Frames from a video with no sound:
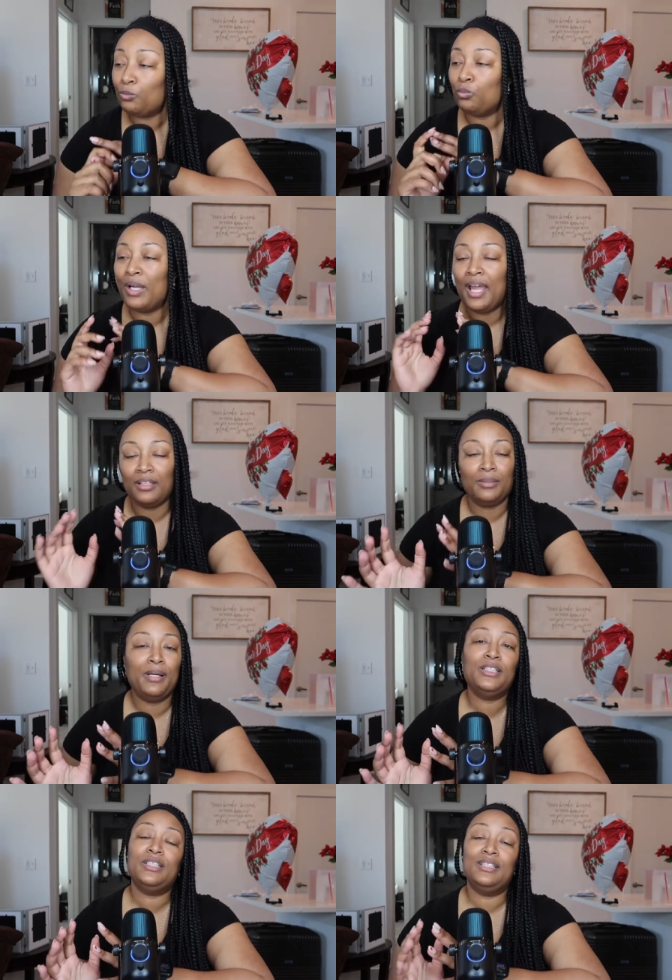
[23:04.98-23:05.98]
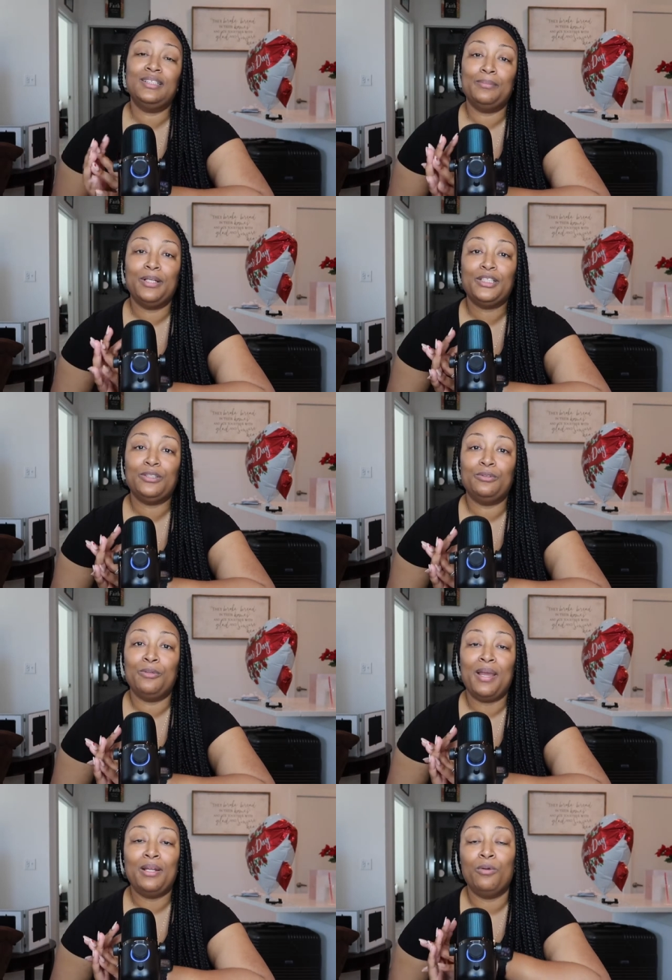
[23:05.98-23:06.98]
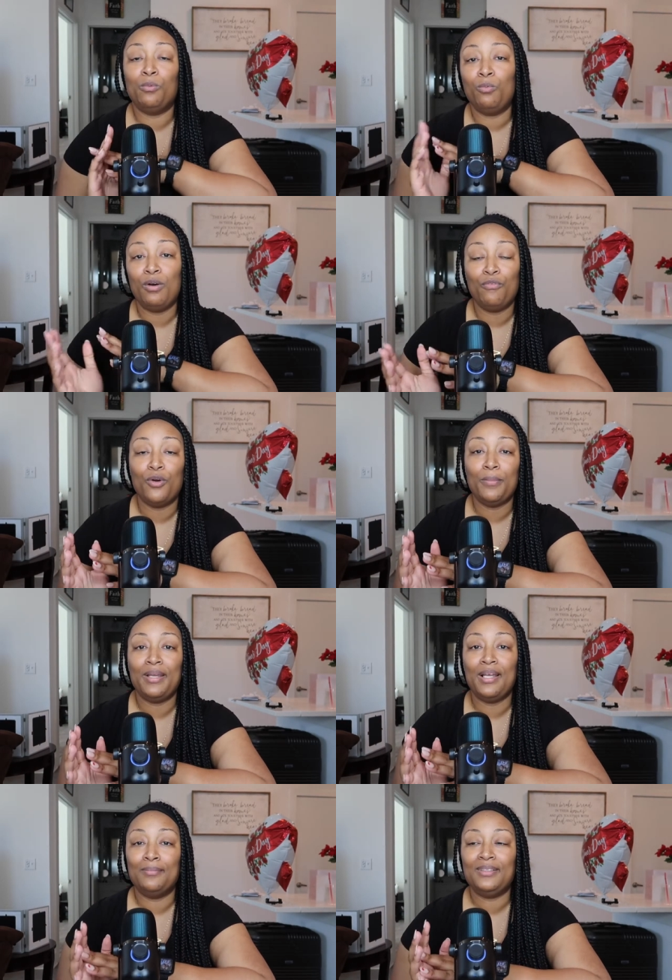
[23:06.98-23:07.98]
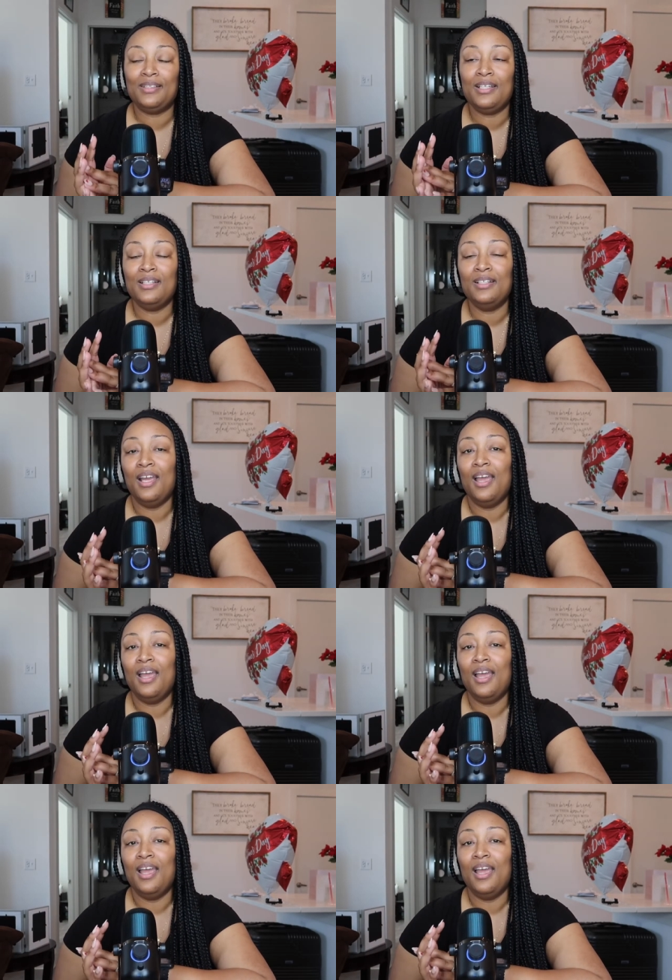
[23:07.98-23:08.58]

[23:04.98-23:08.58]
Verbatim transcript: what, depression is depression no matter what form it comes in.